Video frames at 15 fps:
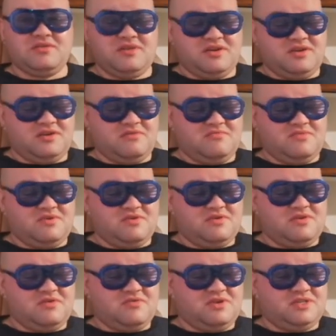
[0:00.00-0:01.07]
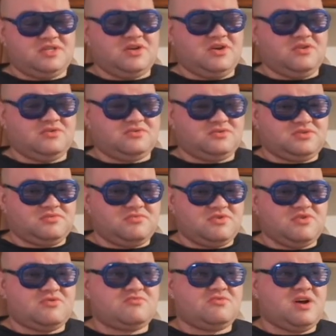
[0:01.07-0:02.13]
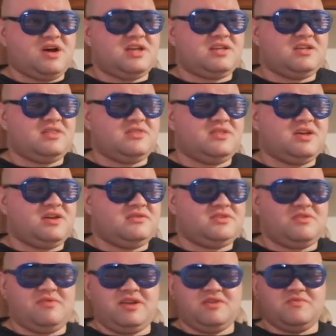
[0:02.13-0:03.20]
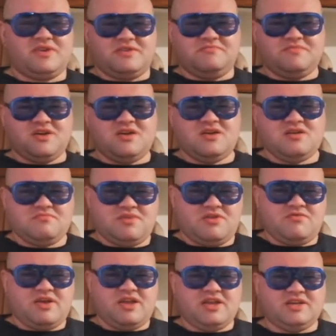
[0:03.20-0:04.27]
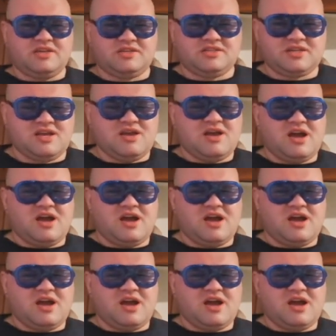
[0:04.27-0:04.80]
It's got some good writing in there. So anyway, my ratings.